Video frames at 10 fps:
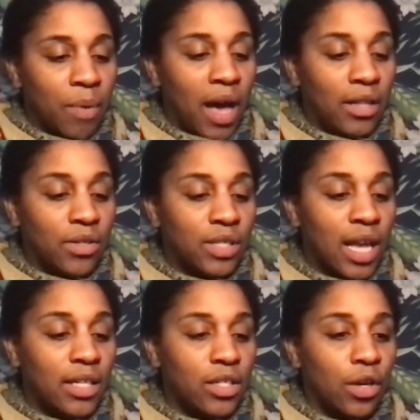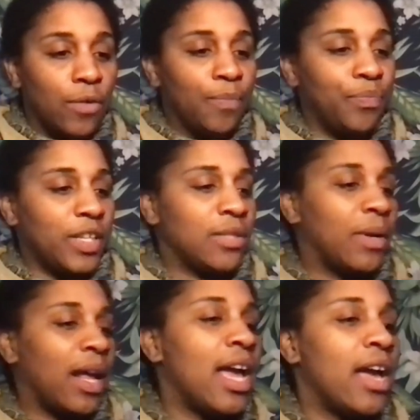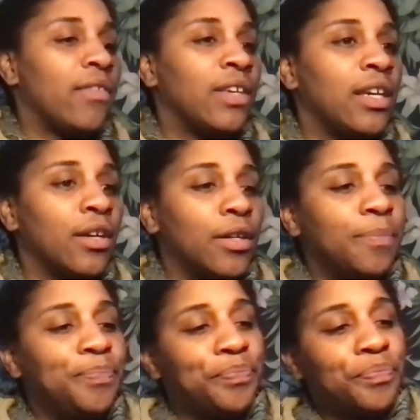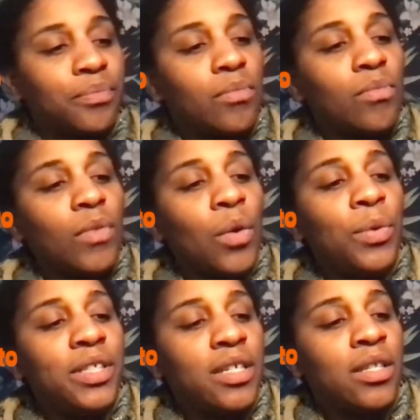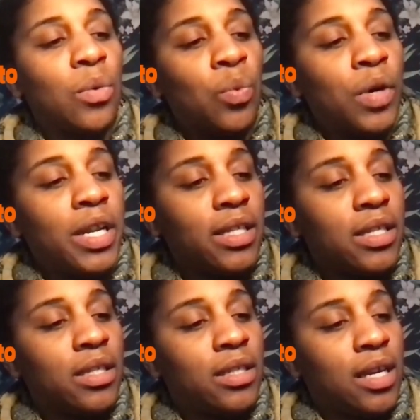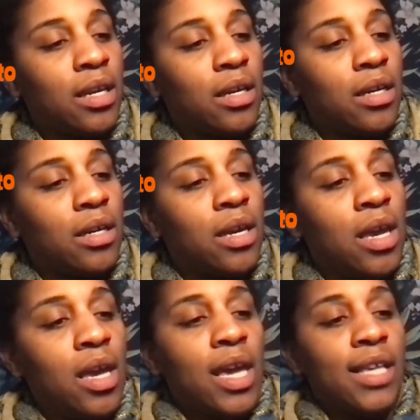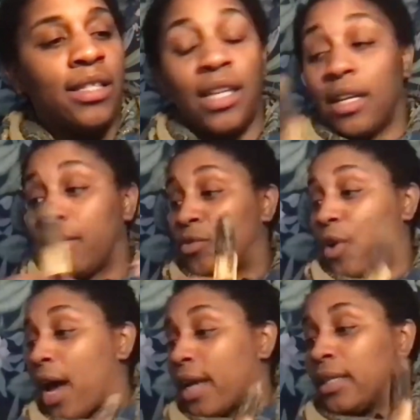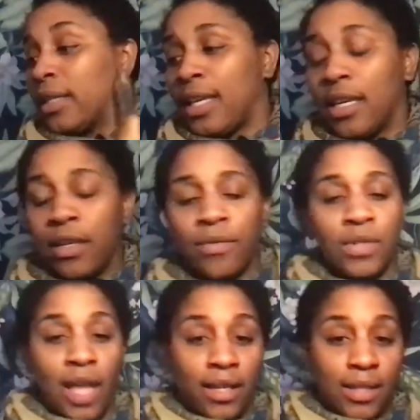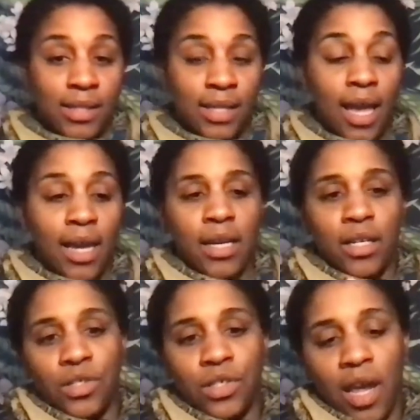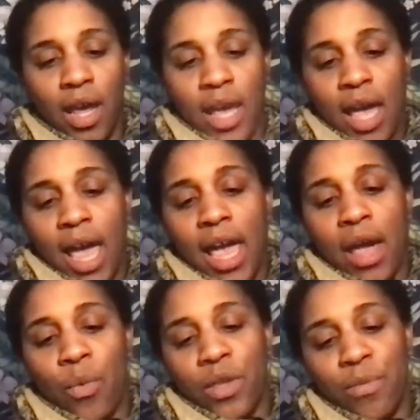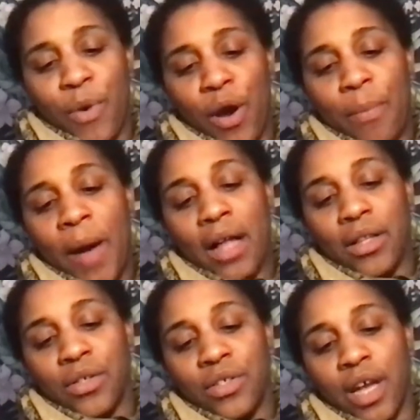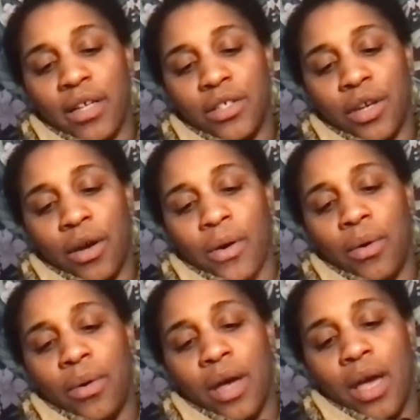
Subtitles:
Palo Santo. That's what I have here, which is a wooden stick instead of dried leaves like the sage. And when you burn Palo Santo,